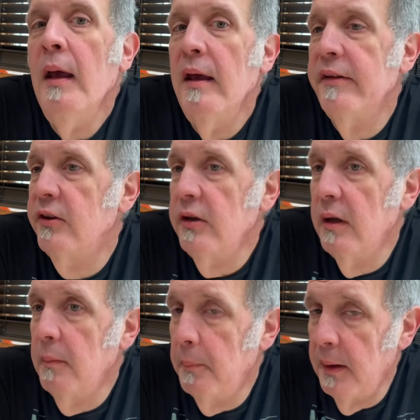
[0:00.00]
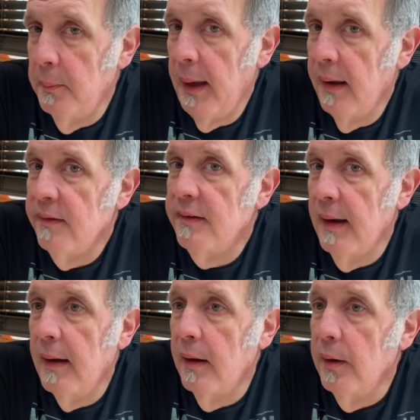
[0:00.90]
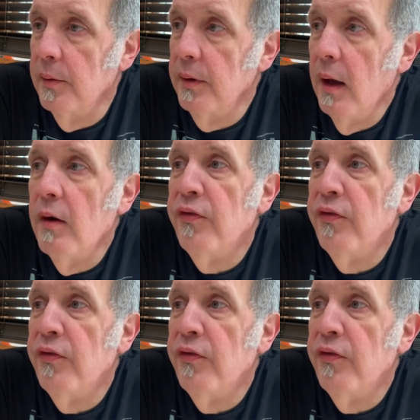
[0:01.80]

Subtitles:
It's been passed down